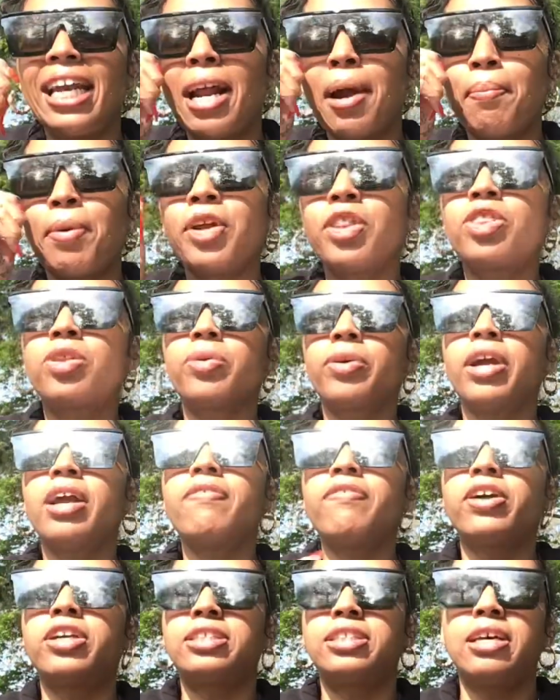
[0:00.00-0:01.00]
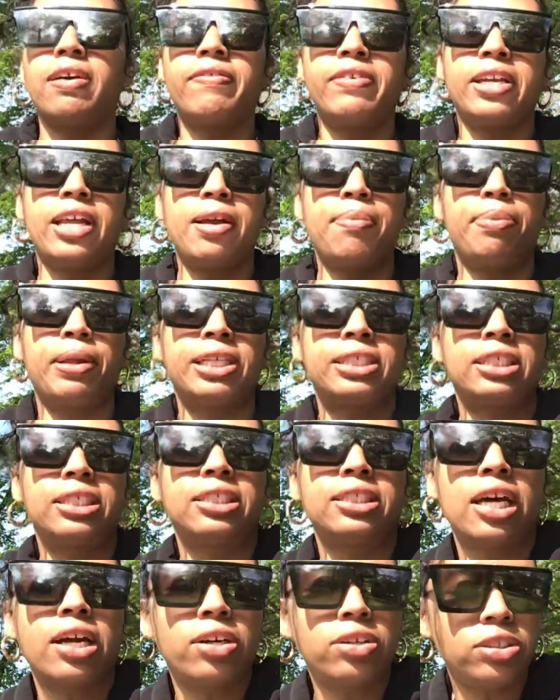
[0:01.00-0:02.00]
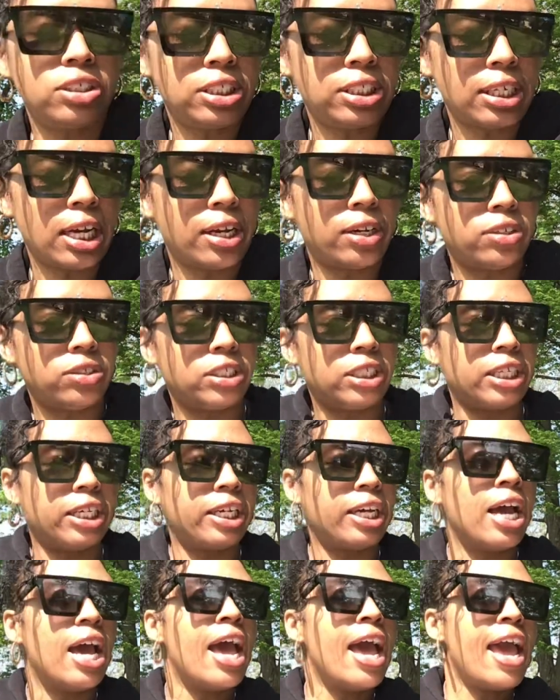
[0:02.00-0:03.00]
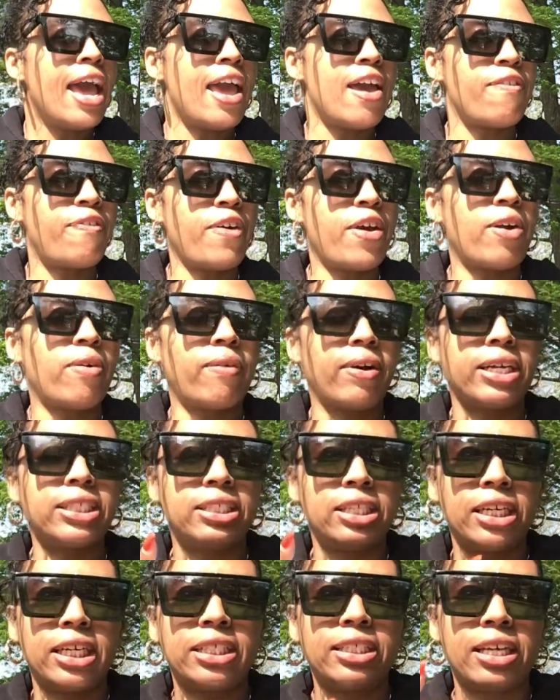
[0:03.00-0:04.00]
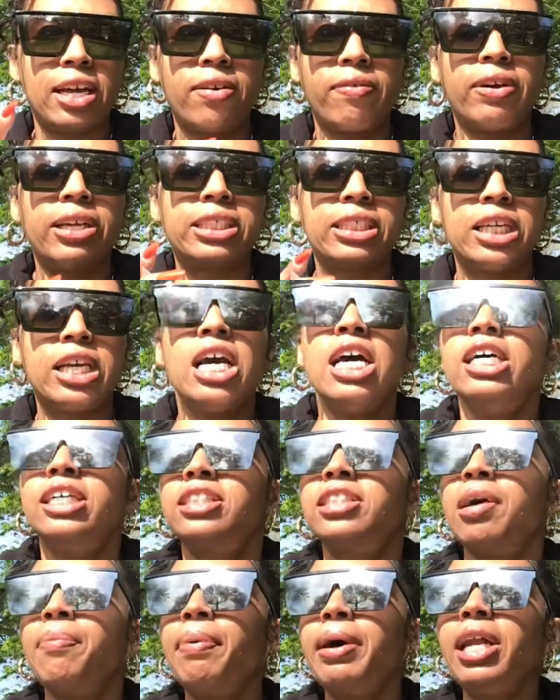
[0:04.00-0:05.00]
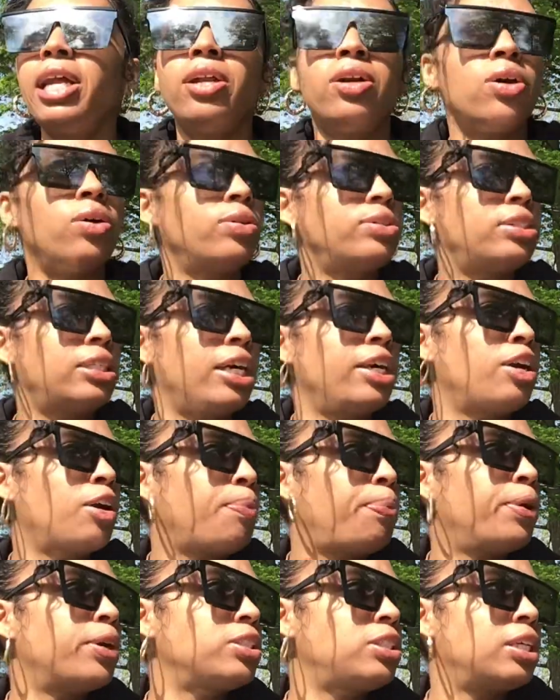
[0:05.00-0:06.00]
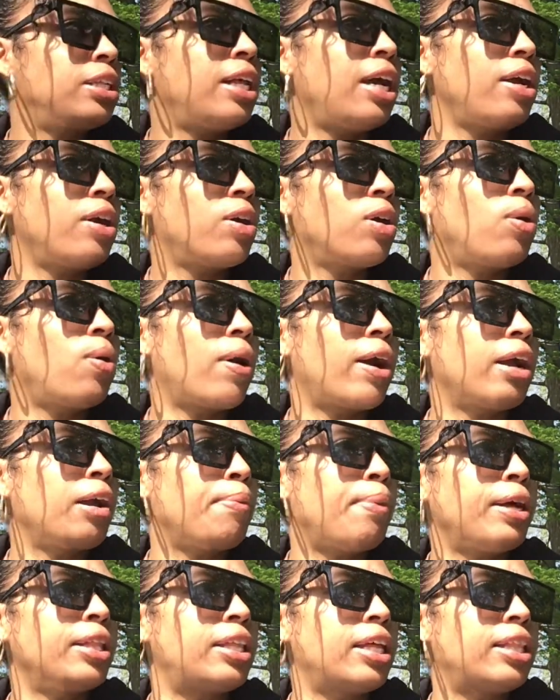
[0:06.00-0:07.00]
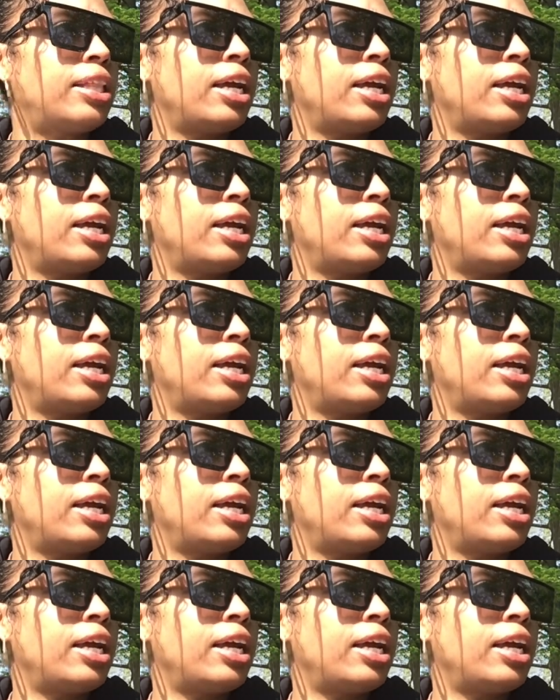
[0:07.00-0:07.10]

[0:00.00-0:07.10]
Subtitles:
number 3 of our 7-day blessings. Energy's energy. If it resonates, it resonates. Somebody knows that your person that you're inquiring about, that